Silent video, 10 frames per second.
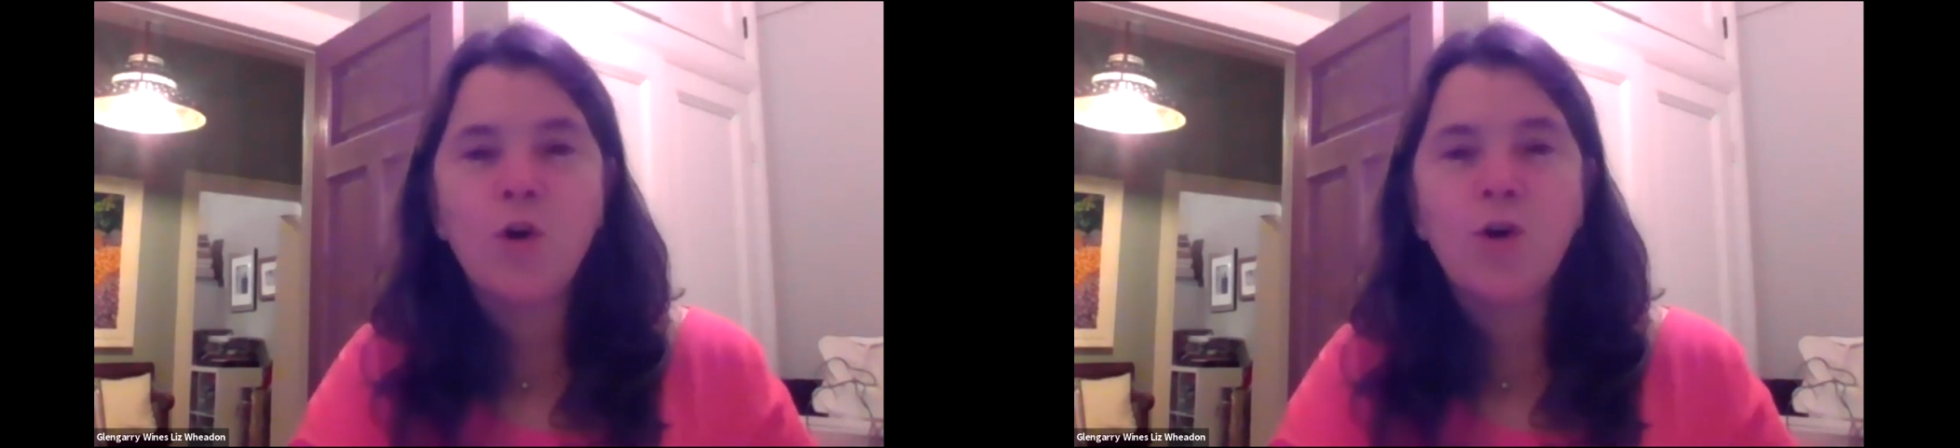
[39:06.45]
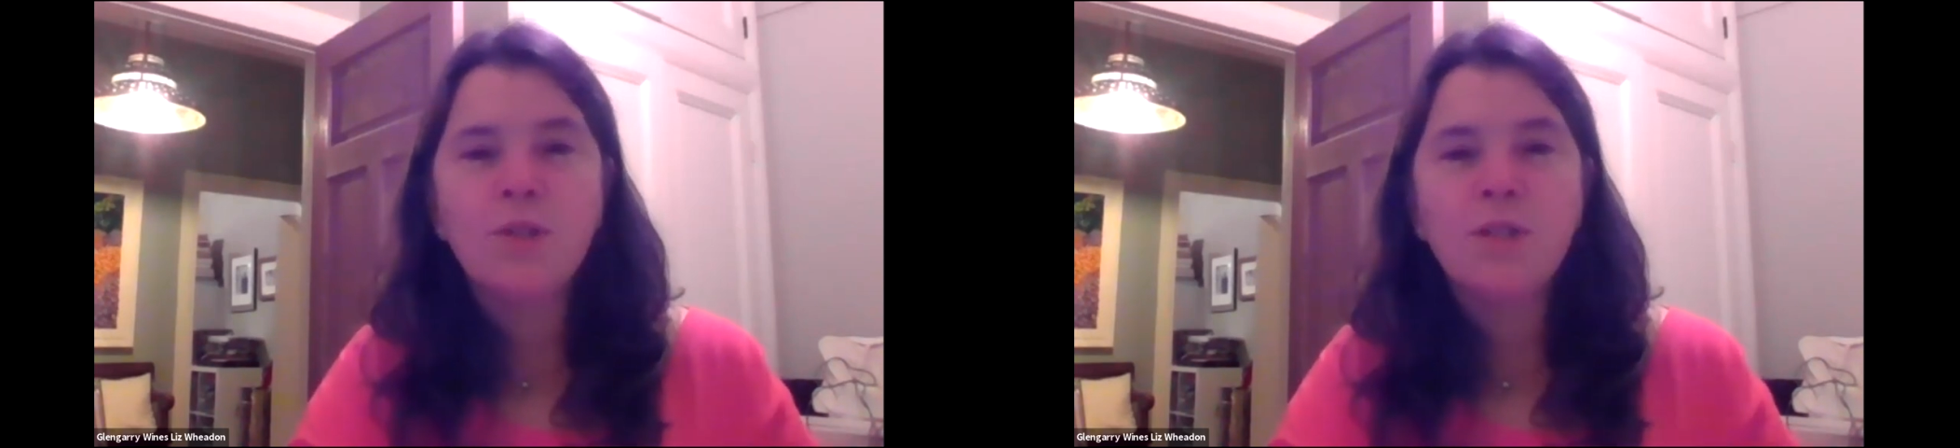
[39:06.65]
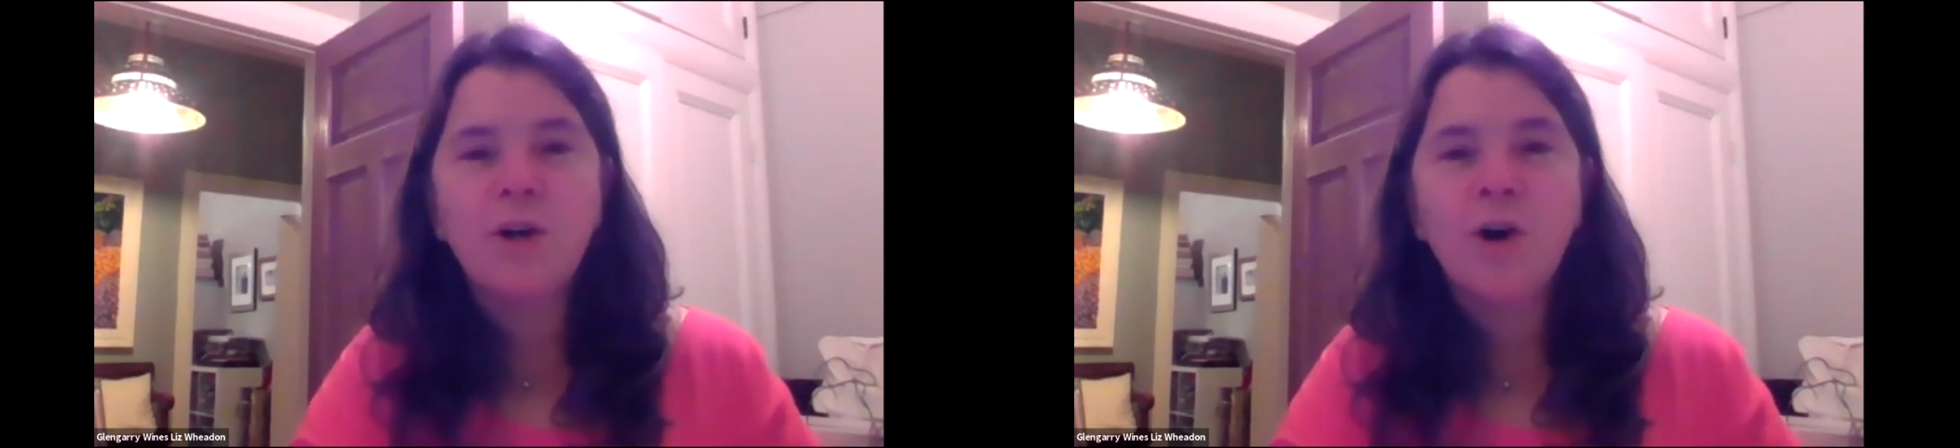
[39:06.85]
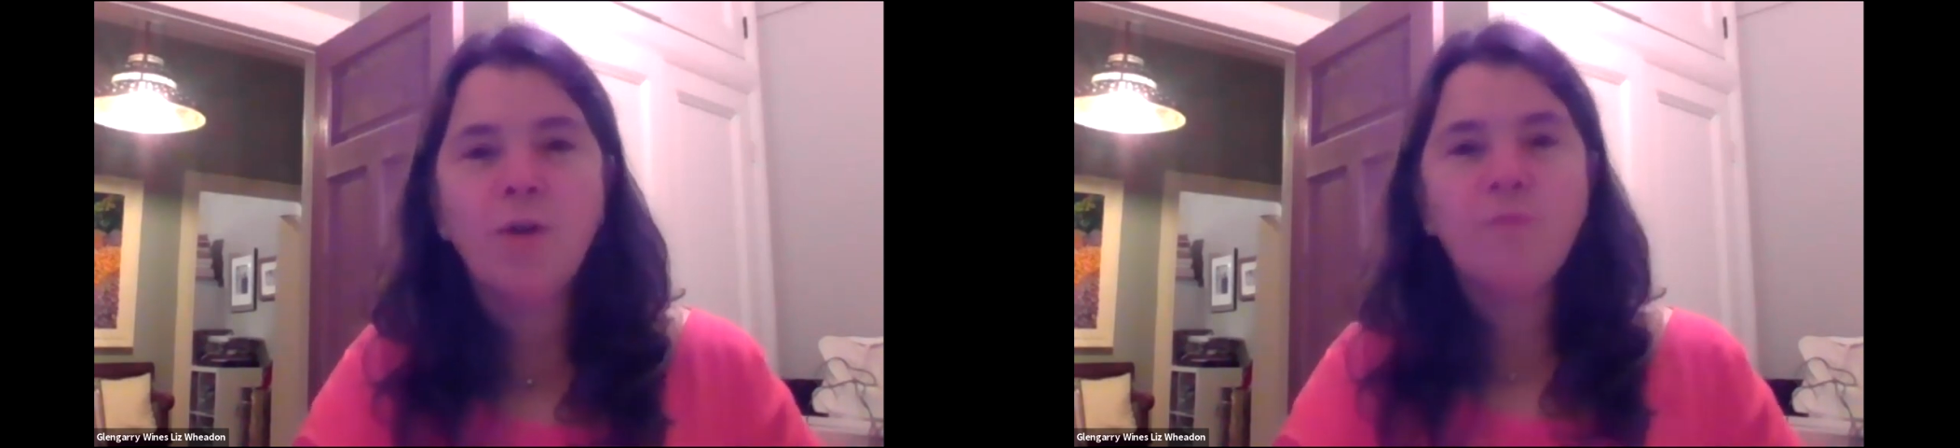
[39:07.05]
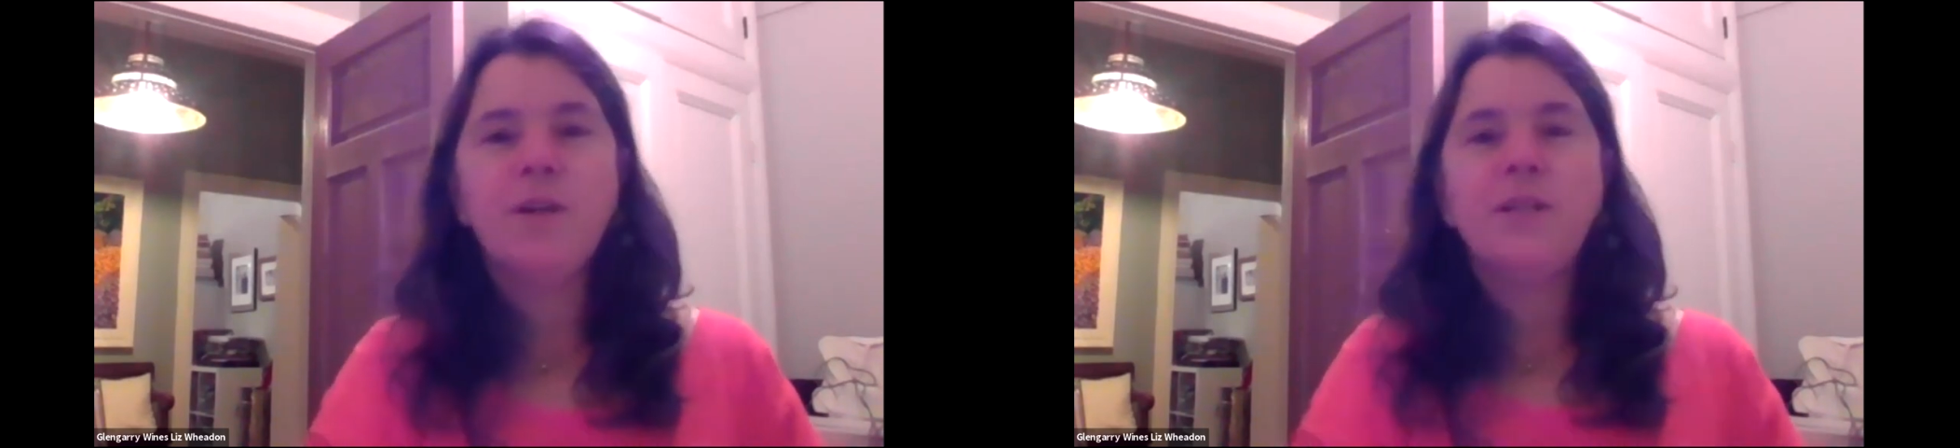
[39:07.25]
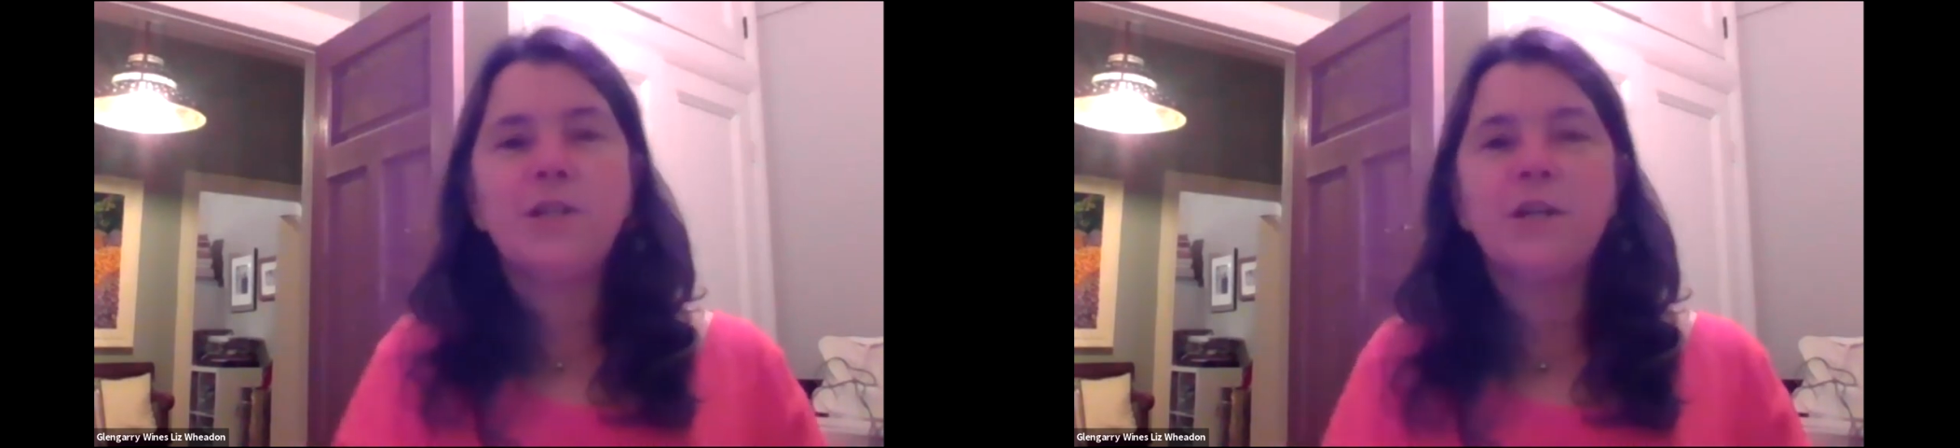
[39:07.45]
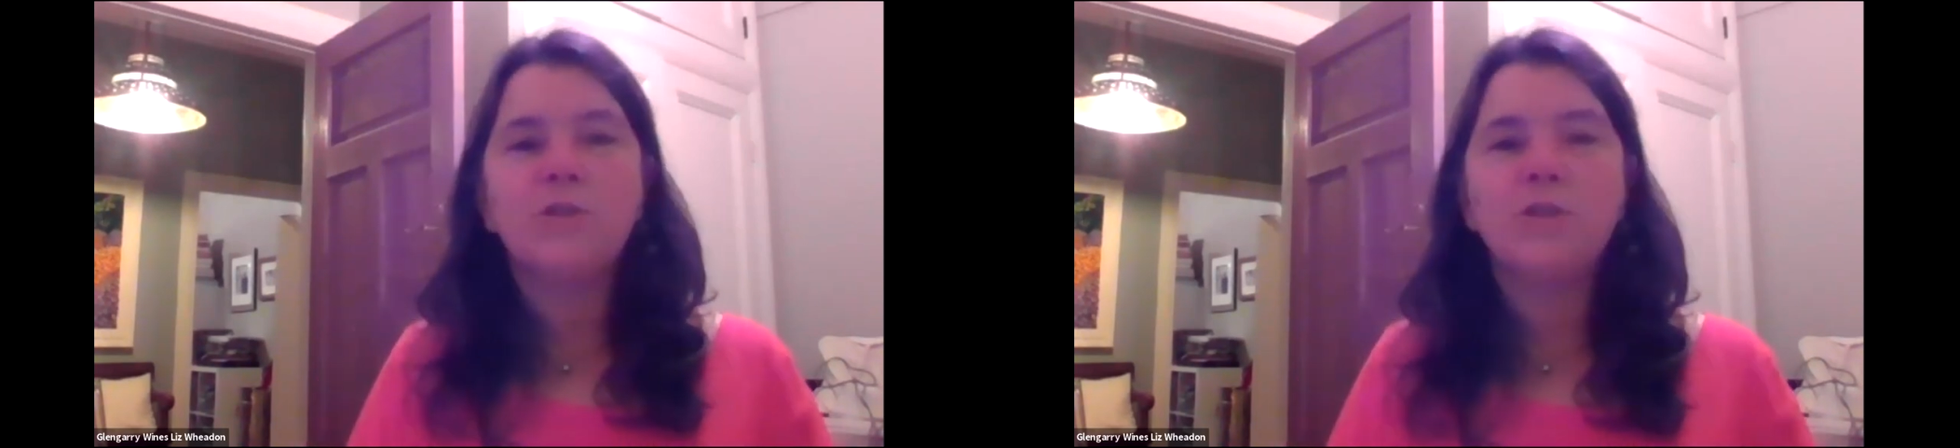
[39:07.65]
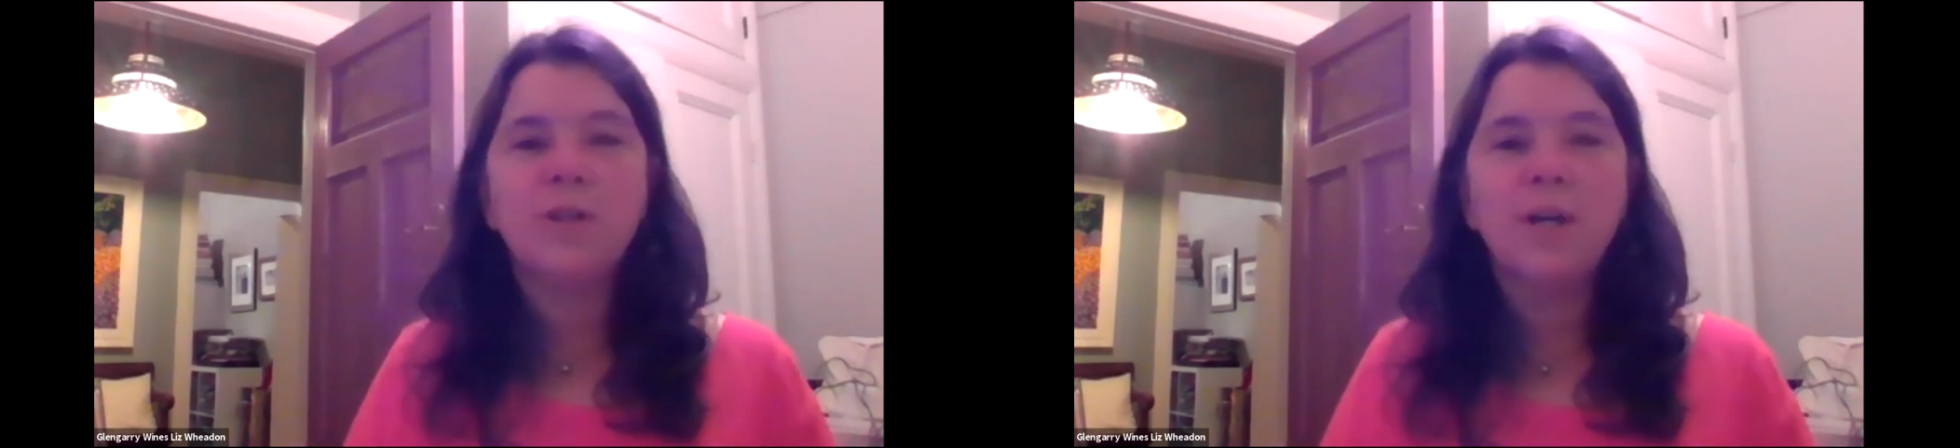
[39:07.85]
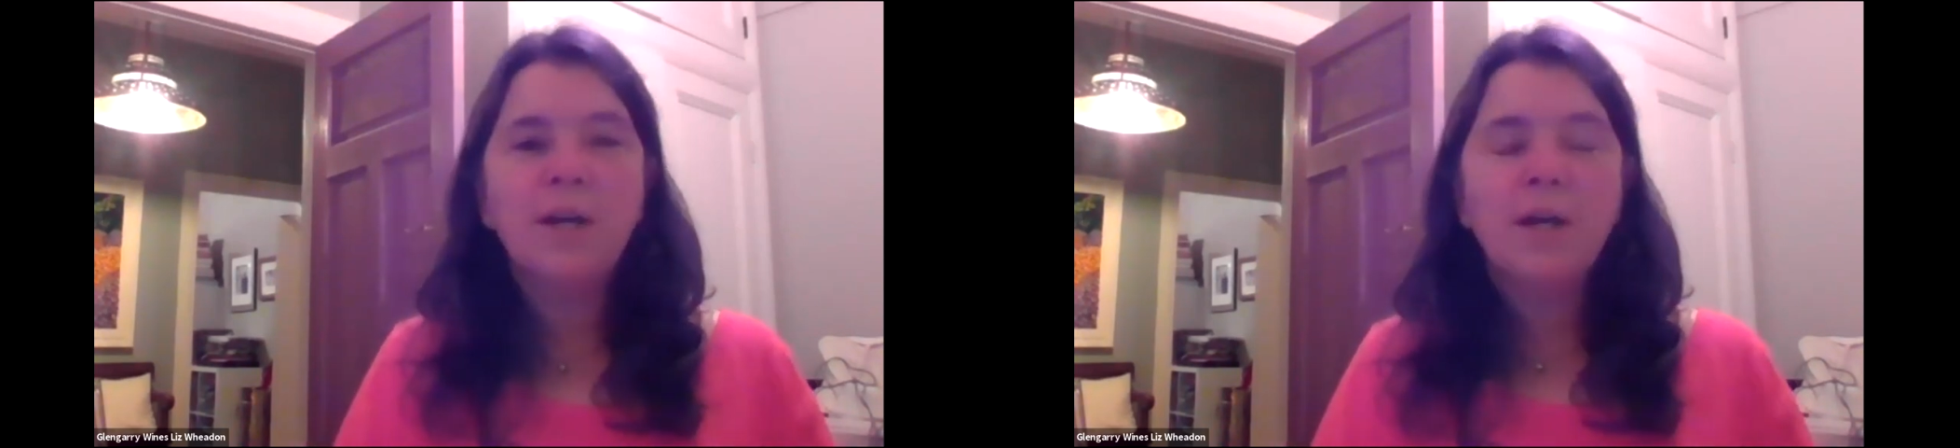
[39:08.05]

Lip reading: cooked in a hot vintage.